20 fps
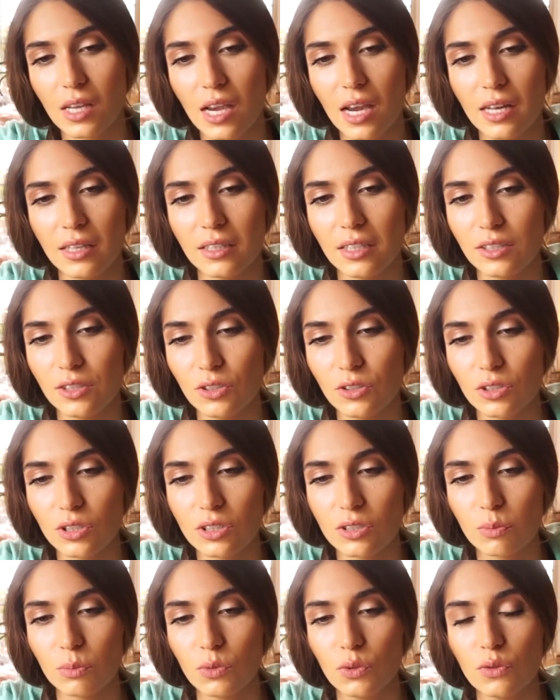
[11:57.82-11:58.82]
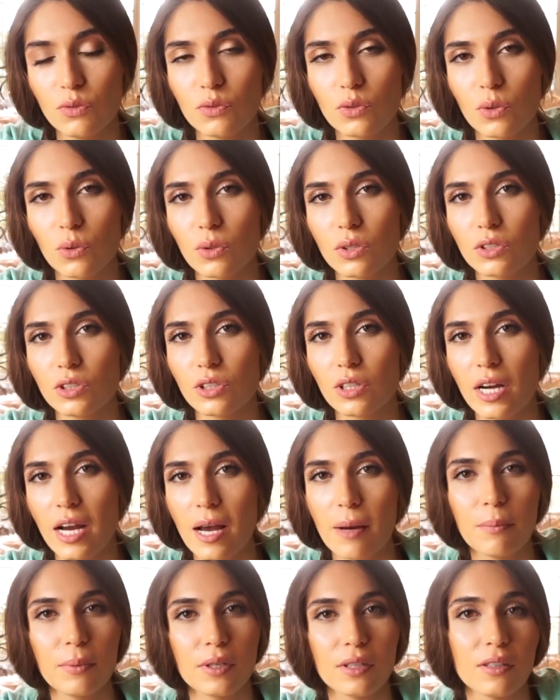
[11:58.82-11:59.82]
And then you just move towards your
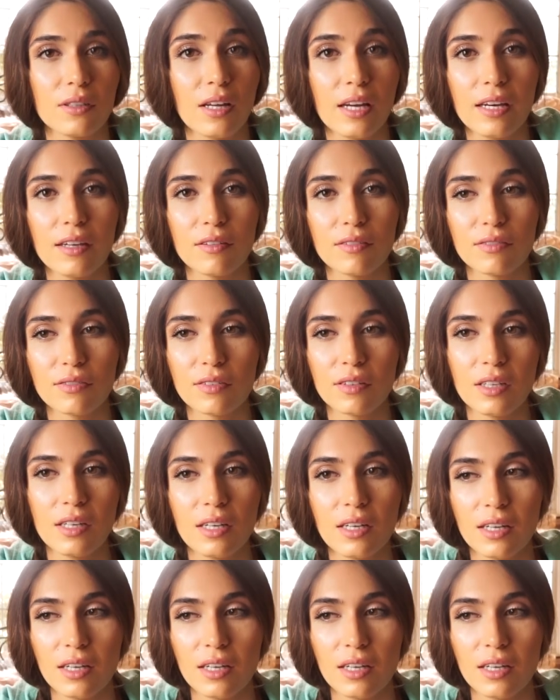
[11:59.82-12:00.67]
happier life.